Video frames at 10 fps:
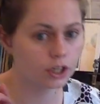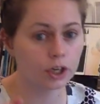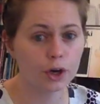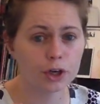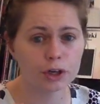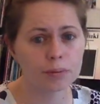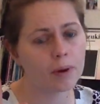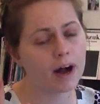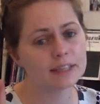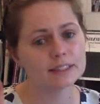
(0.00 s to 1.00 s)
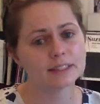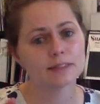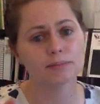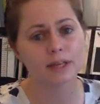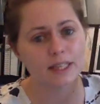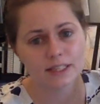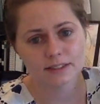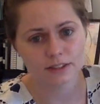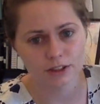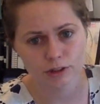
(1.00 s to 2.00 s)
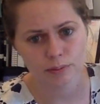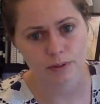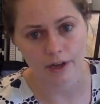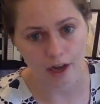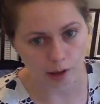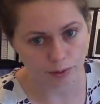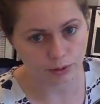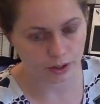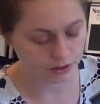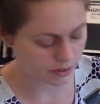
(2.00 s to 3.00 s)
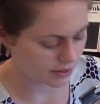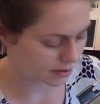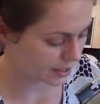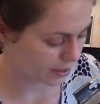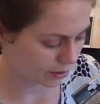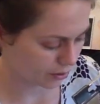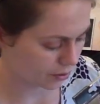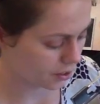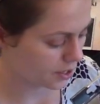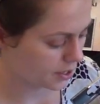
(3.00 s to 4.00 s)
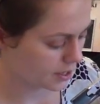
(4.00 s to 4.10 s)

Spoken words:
go to group classes, play these in group, they'll help you on the recital.